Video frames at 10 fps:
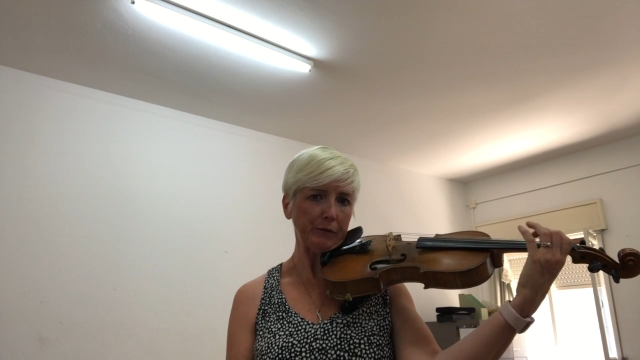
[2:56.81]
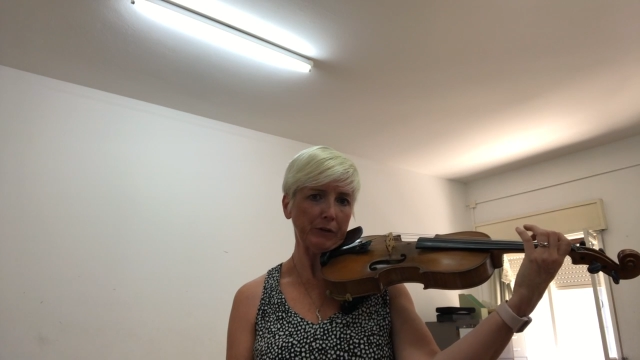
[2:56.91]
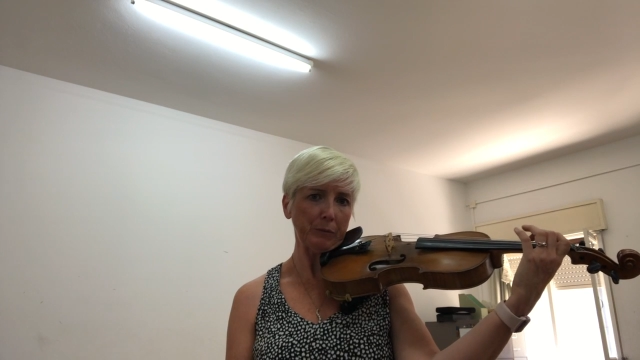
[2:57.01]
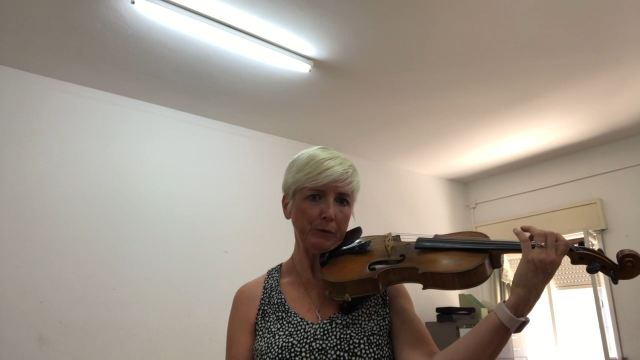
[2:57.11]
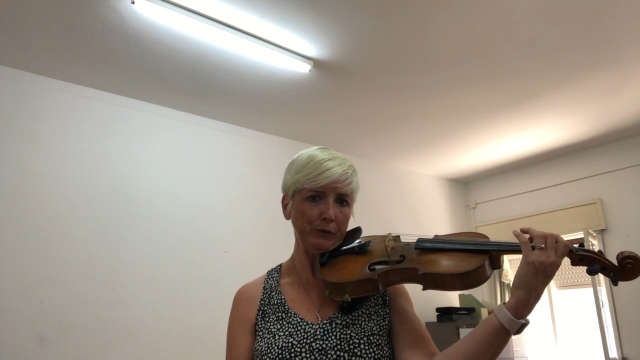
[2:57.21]

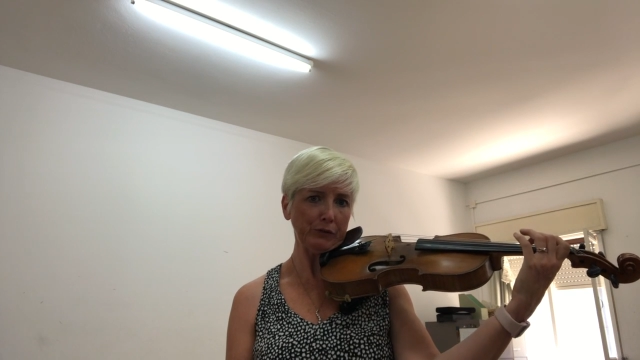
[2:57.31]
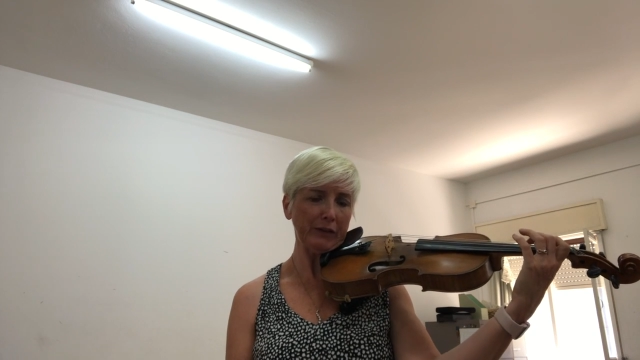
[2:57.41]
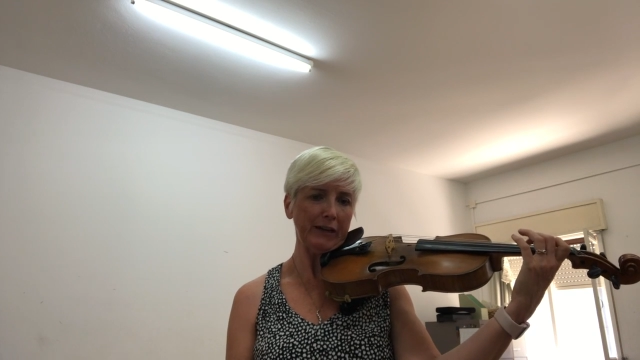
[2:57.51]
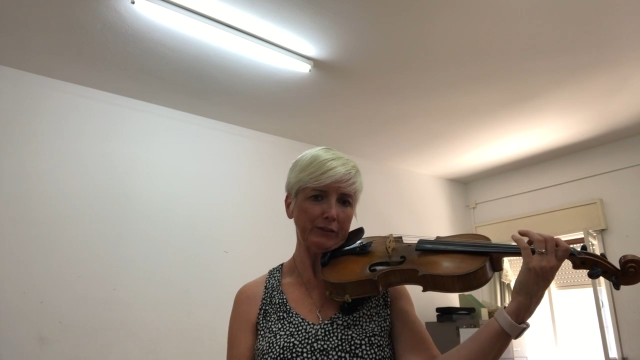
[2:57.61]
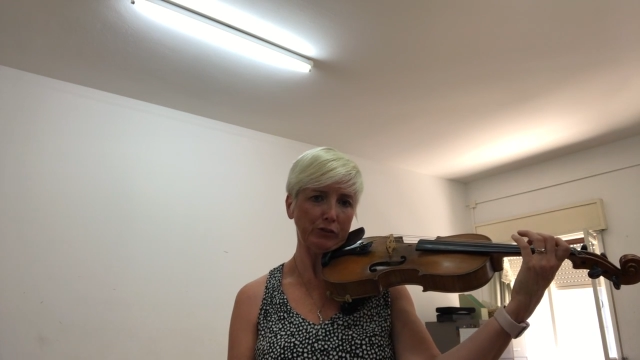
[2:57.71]
composer
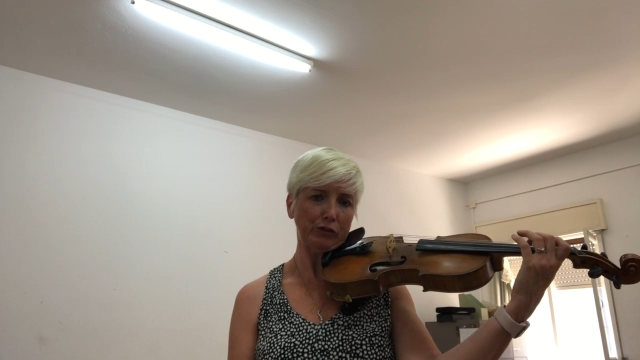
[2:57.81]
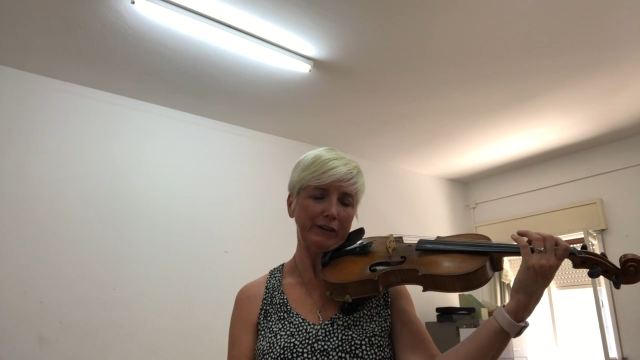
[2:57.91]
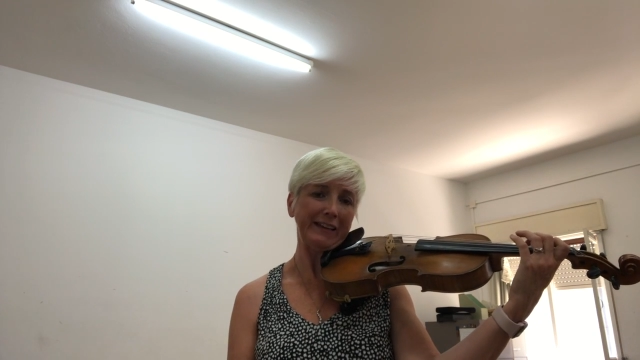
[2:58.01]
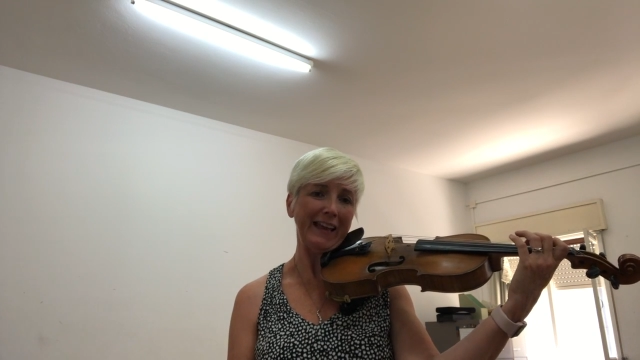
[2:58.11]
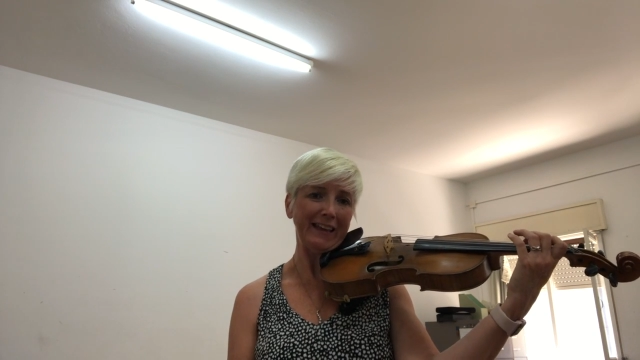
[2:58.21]
has
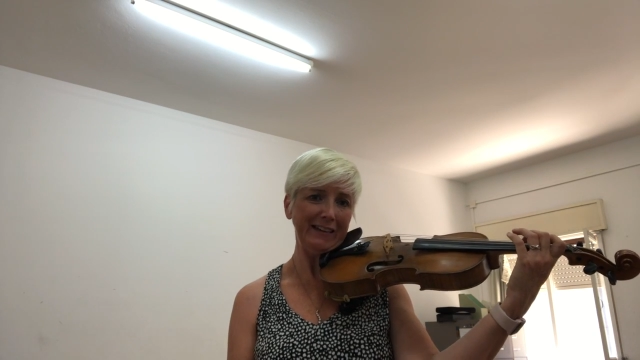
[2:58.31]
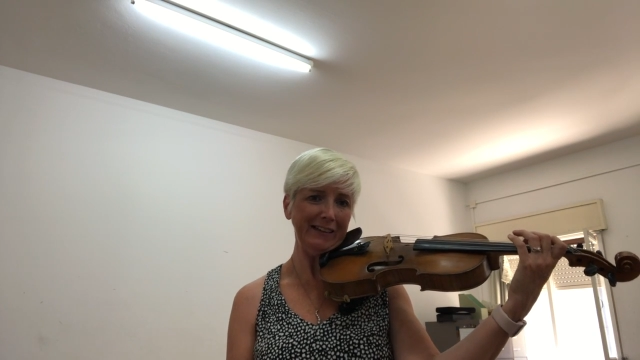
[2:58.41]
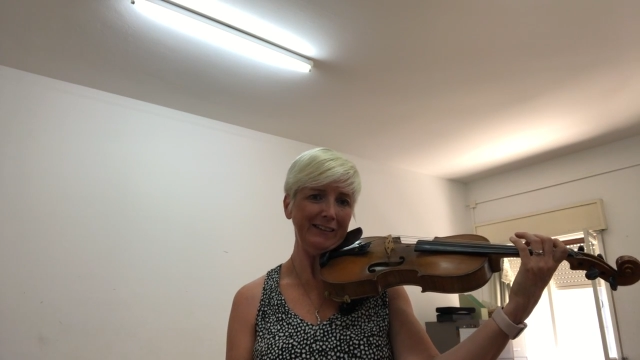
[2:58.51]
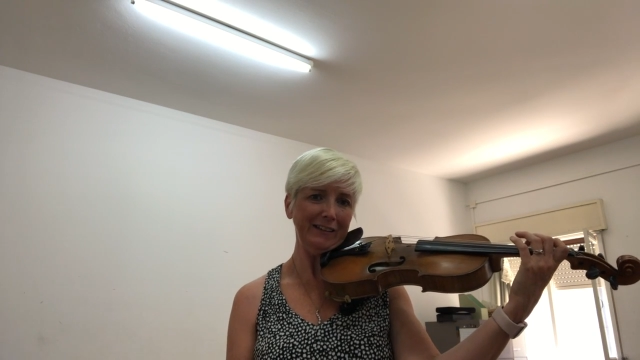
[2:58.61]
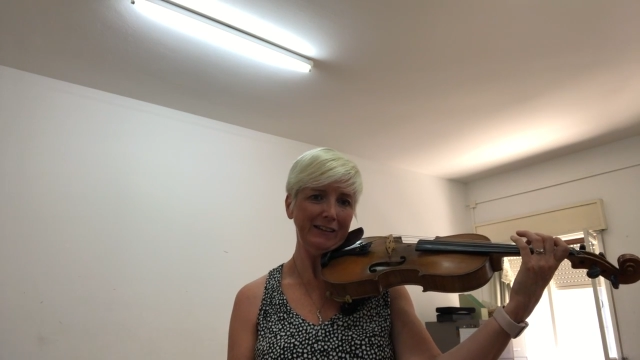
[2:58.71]

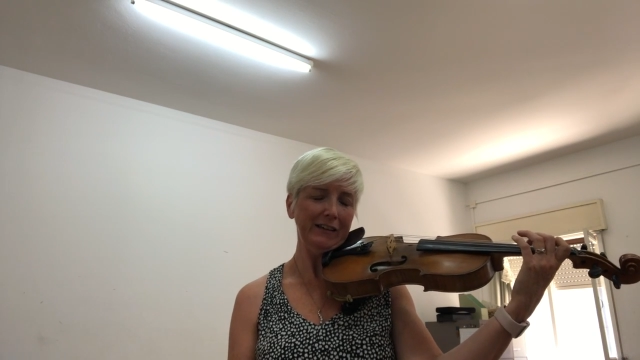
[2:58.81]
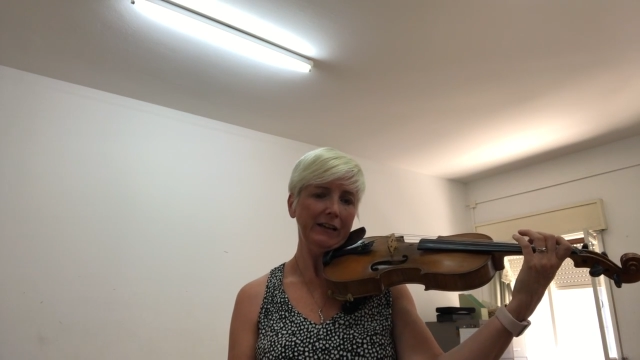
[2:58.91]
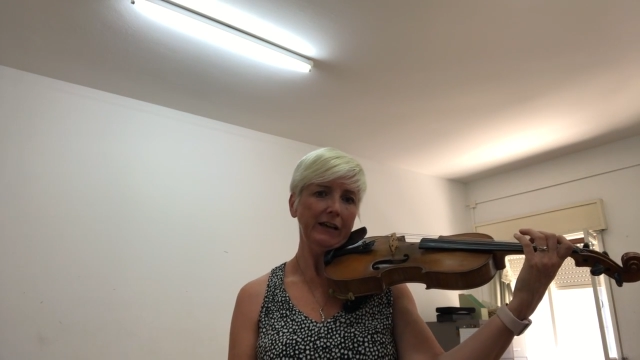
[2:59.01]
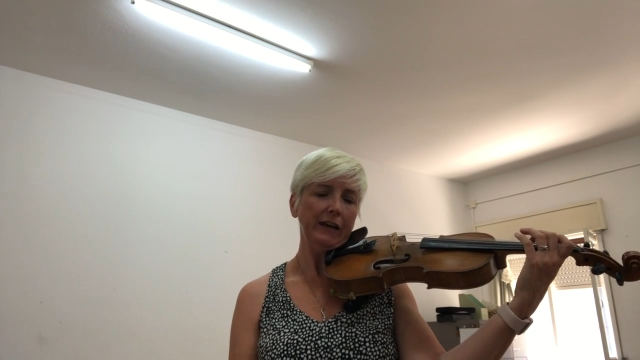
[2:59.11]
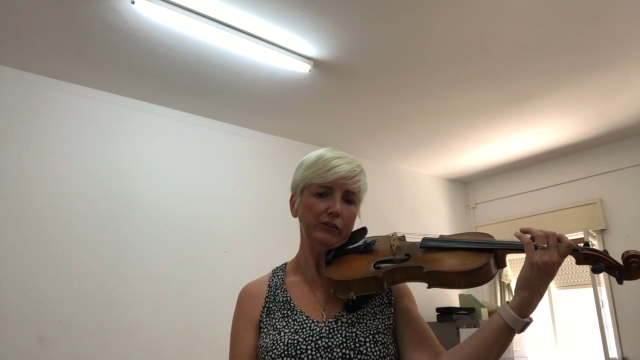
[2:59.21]
created
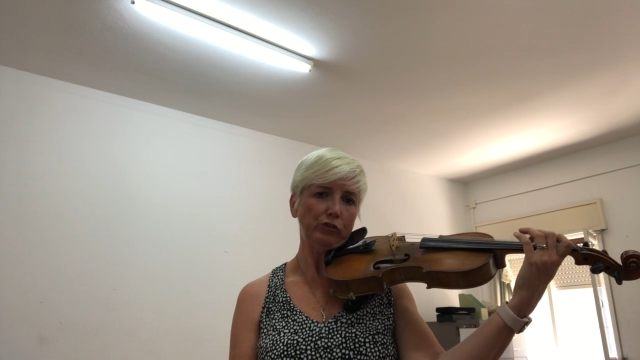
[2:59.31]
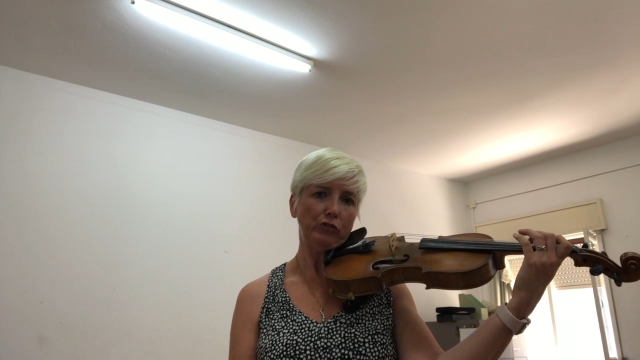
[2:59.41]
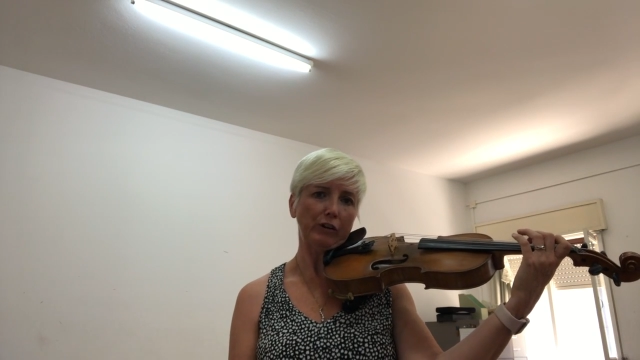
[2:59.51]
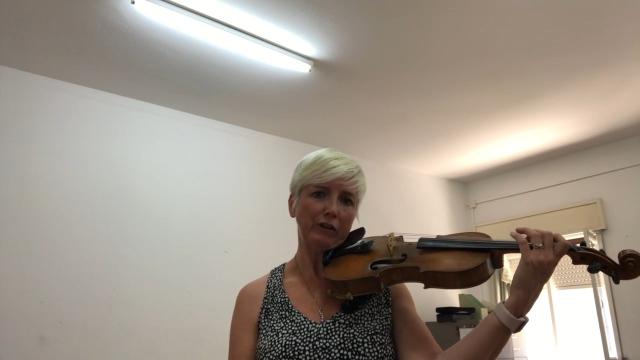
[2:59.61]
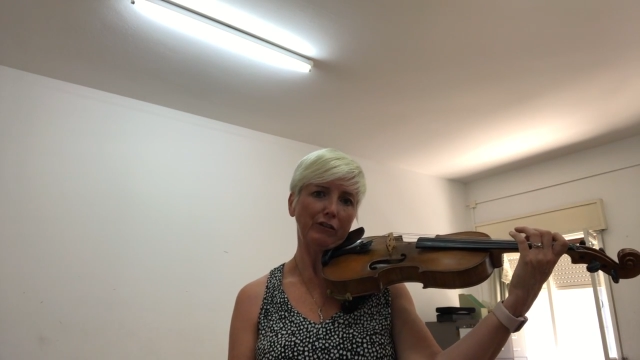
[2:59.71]
a
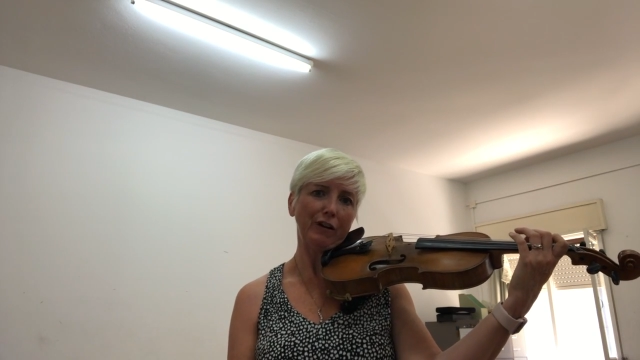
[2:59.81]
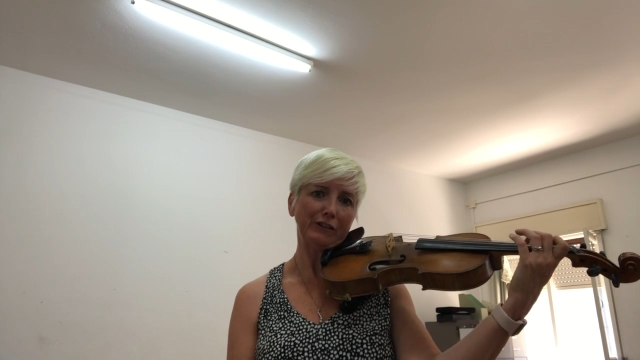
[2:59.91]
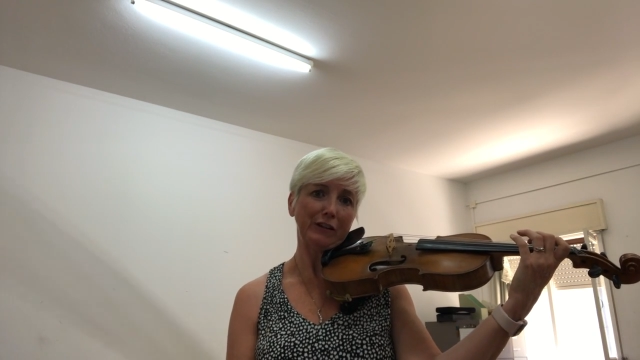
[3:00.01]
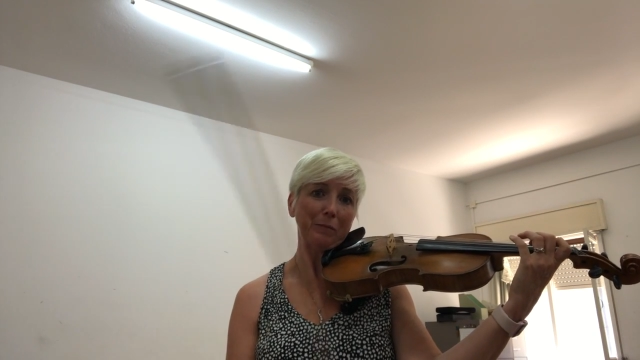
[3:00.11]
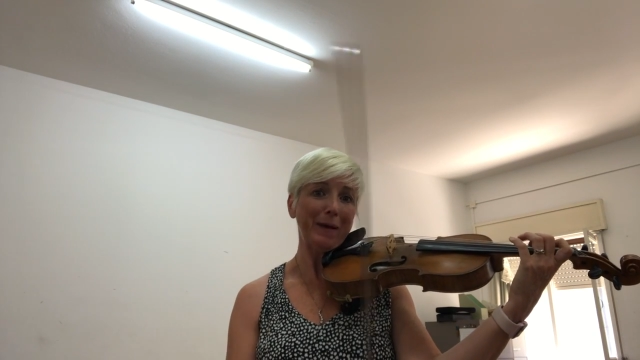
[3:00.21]
string
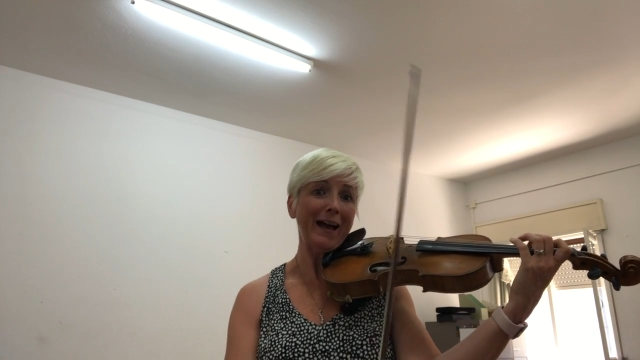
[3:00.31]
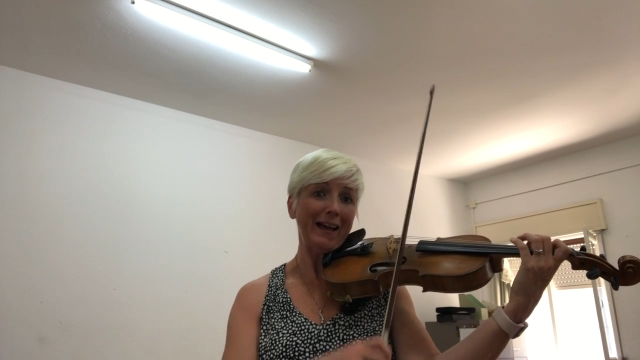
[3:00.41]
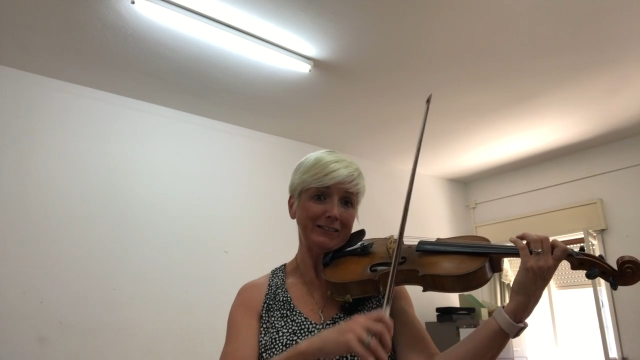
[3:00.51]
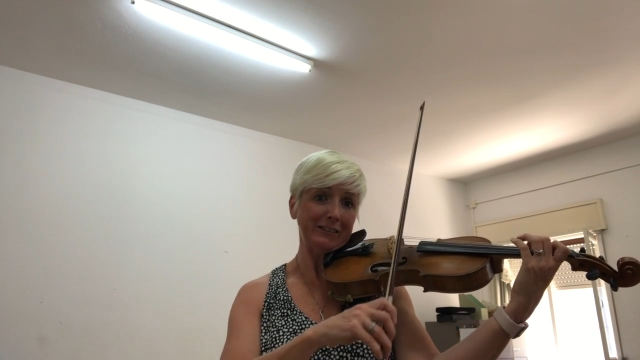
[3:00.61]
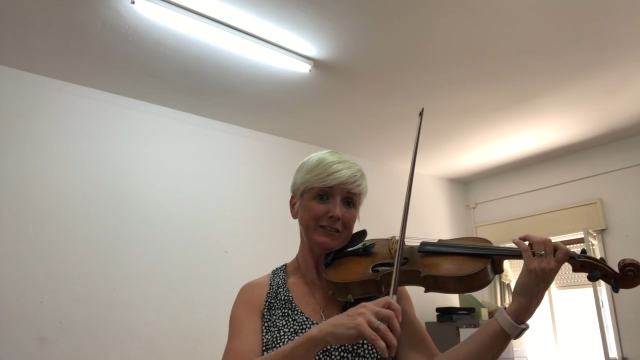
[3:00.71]
crossing
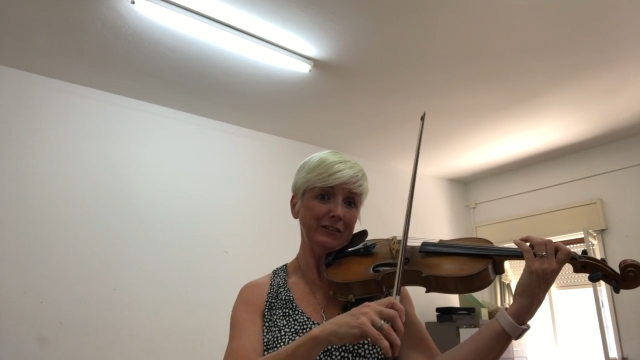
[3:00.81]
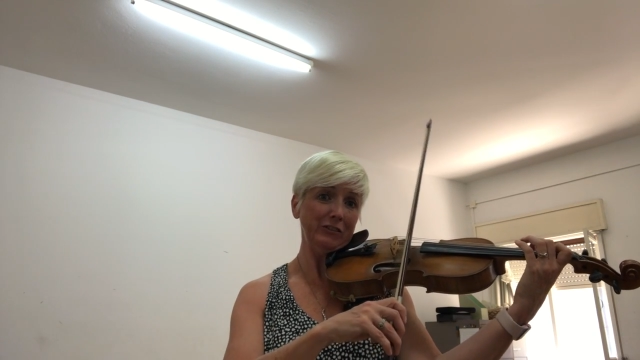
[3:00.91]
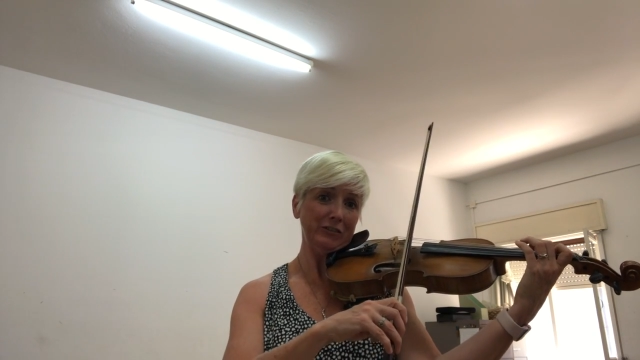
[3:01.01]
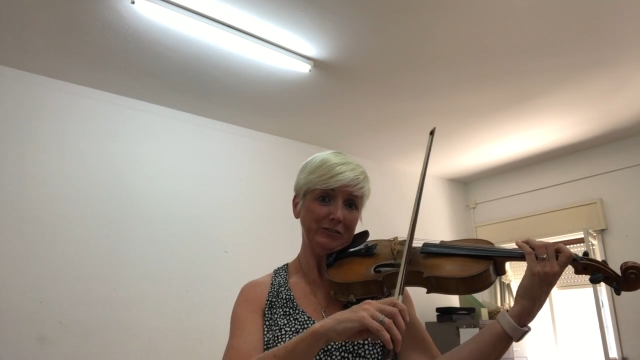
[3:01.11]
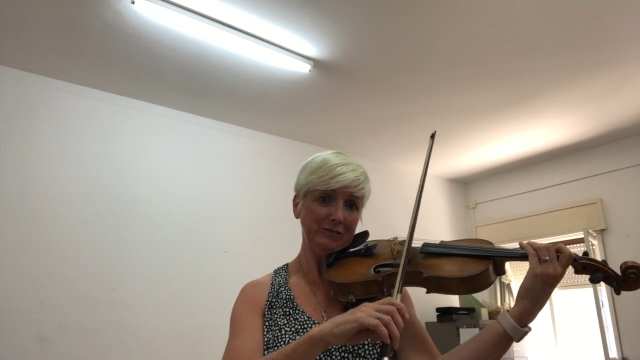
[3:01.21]
passage,